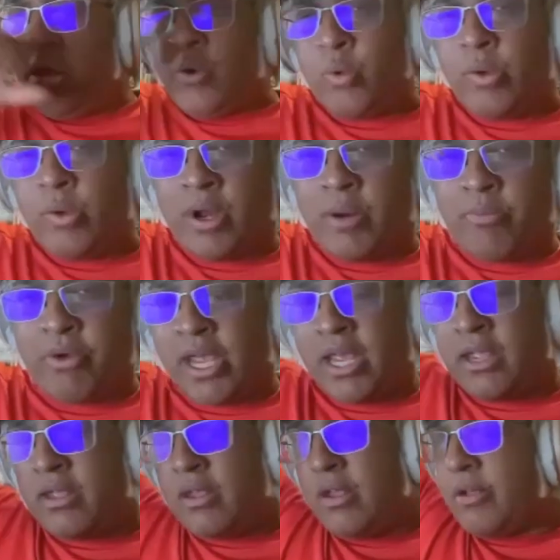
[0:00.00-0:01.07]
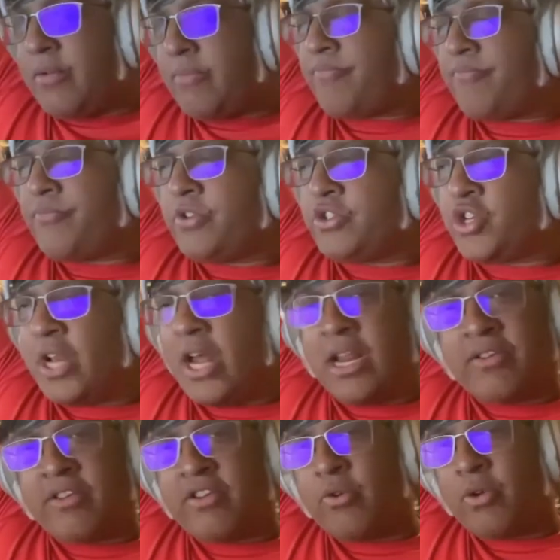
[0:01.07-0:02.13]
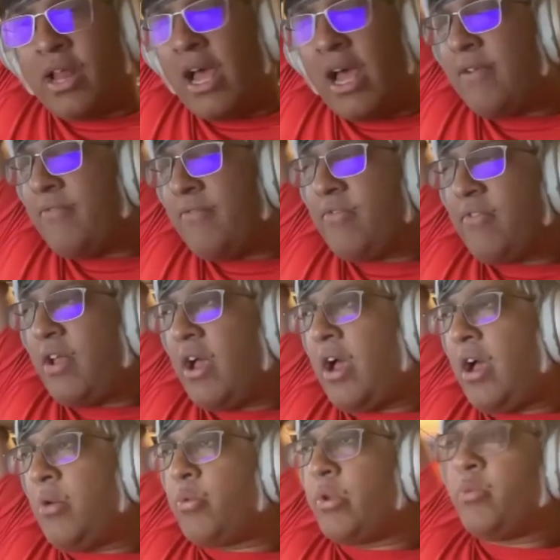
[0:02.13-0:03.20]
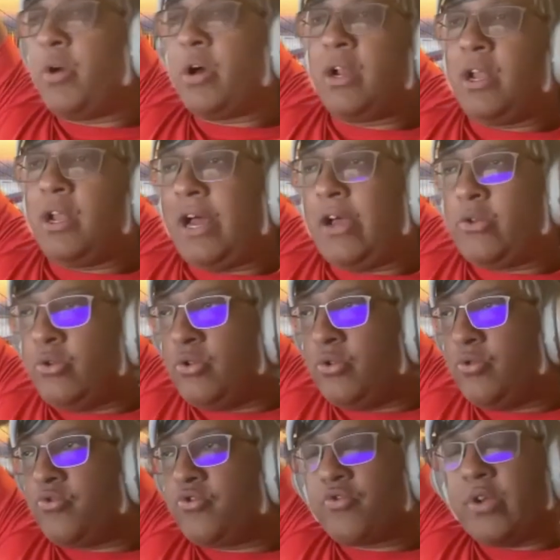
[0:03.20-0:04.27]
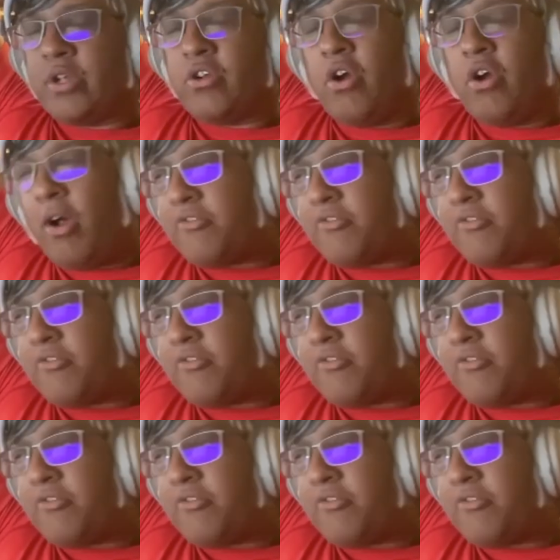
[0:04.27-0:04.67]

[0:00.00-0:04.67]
we want to bring genetics into our lives. We want to allow you to screen your